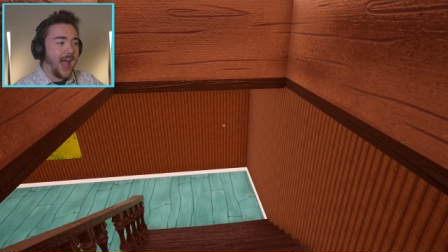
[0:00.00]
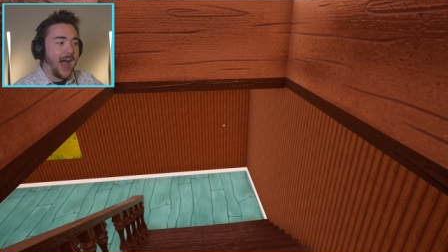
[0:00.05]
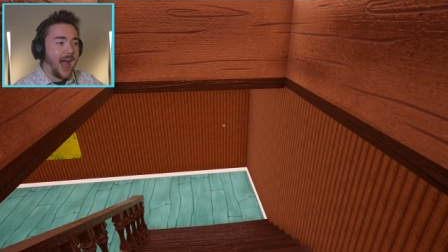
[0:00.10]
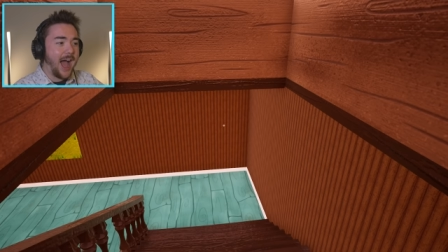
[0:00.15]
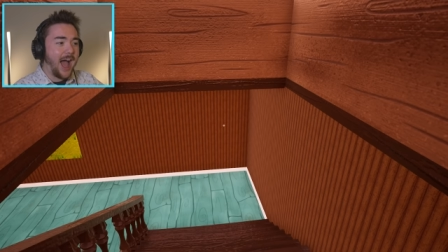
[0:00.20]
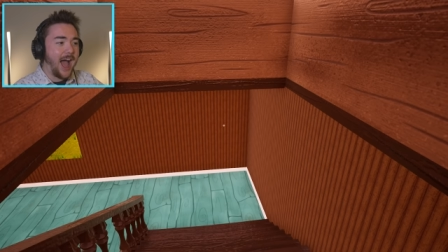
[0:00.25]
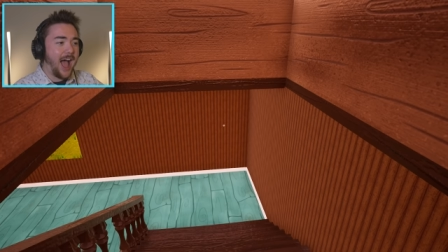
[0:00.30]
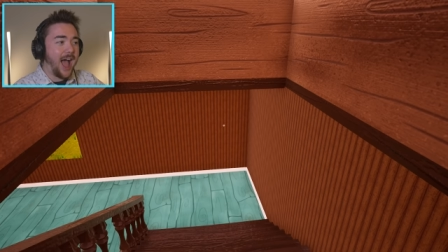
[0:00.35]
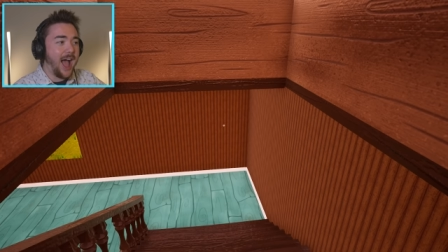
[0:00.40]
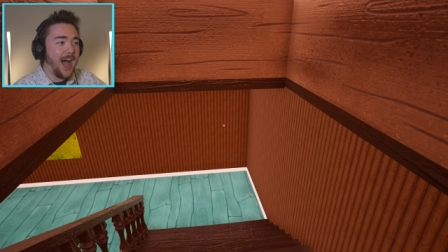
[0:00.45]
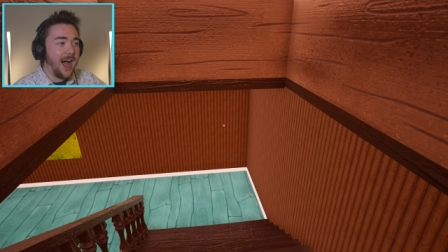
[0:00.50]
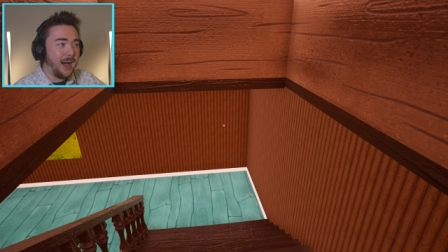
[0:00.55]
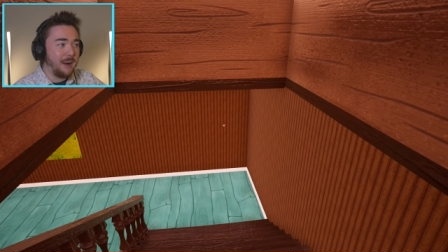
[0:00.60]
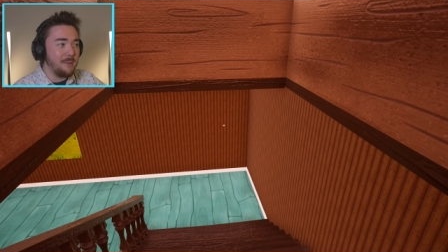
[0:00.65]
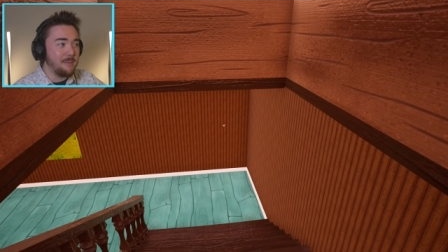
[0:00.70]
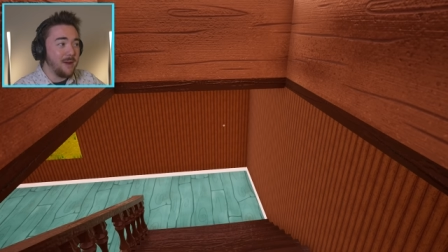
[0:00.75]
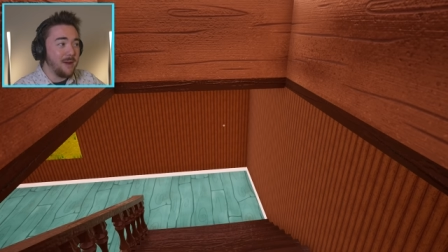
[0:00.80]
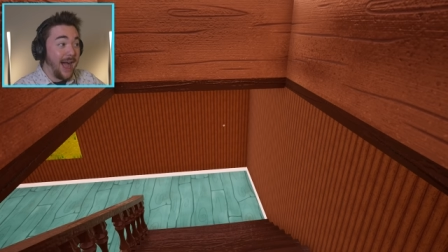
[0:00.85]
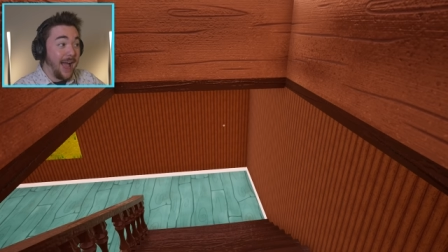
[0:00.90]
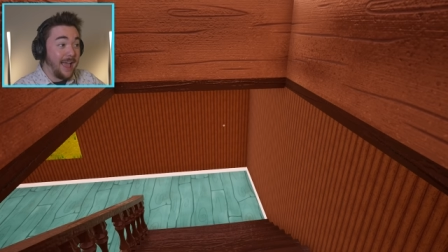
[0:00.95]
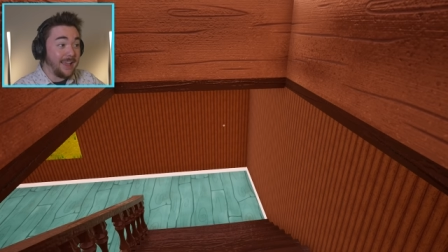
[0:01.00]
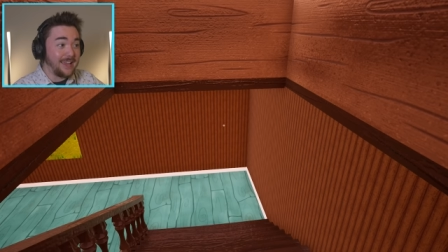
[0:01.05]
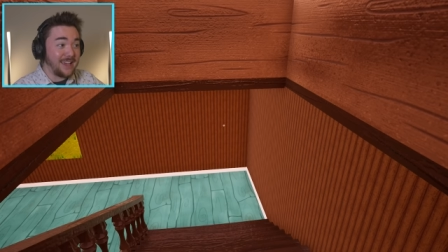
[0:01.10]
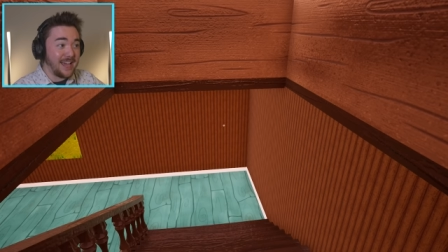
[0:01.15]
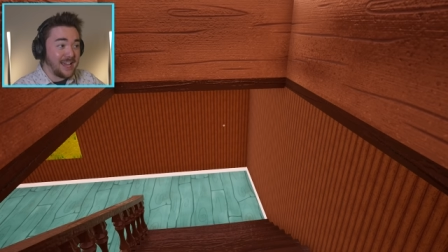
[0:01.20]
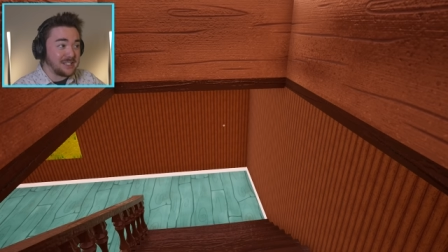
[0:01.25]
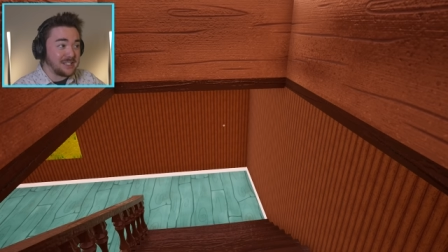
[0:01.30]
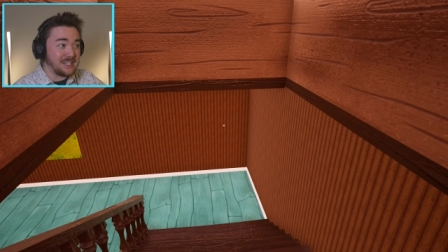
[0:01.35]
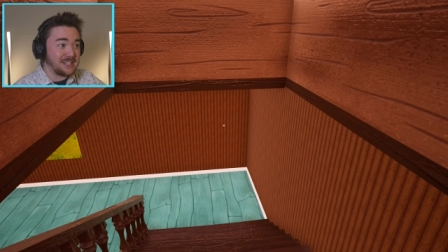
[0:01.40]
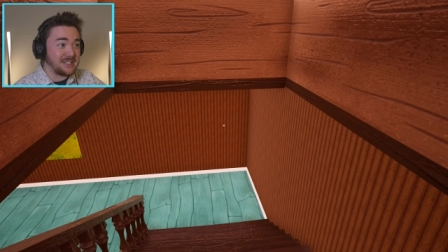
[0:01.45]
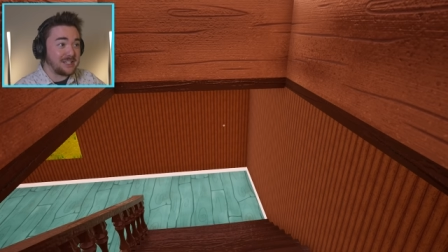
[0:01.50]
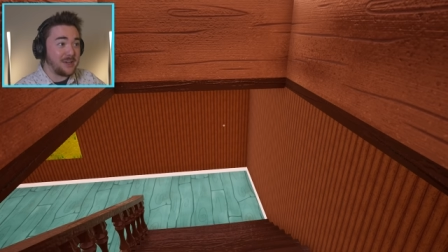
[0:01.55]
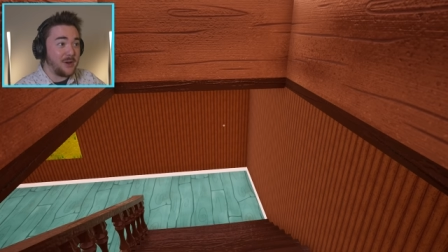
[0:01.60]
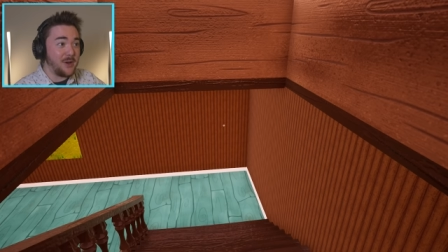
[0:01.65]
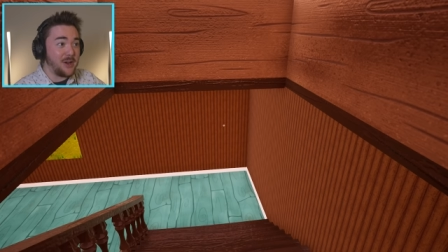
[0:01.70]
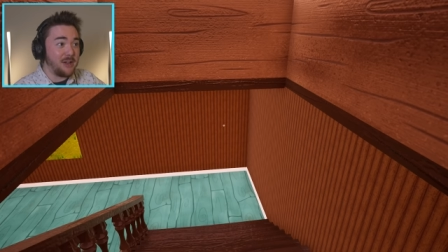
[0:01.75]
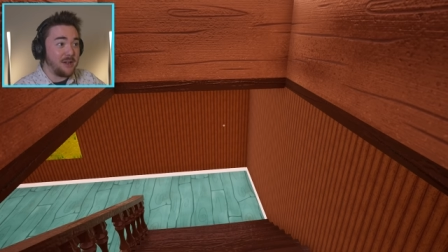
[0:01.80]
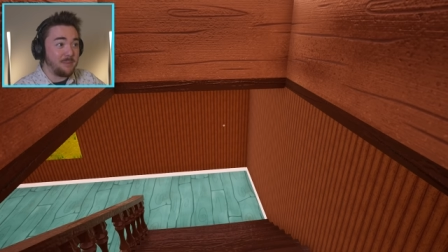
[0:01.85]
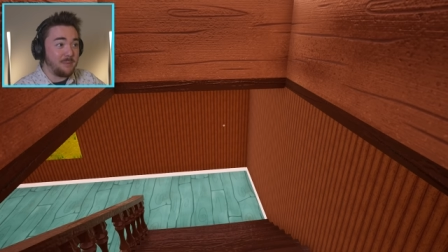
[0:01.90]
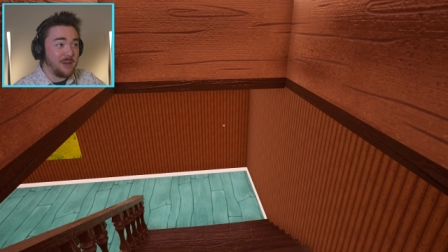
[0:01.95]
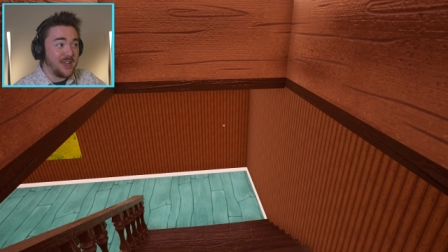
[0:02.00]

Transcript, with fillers: I guess it's going to